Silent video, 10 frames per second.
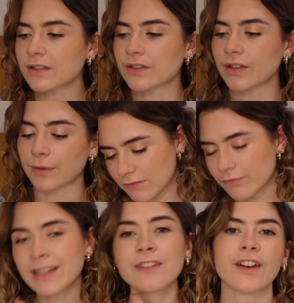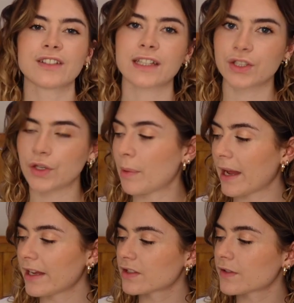So read the first like 2
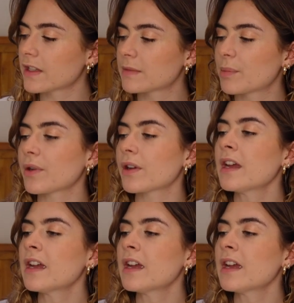pages of this book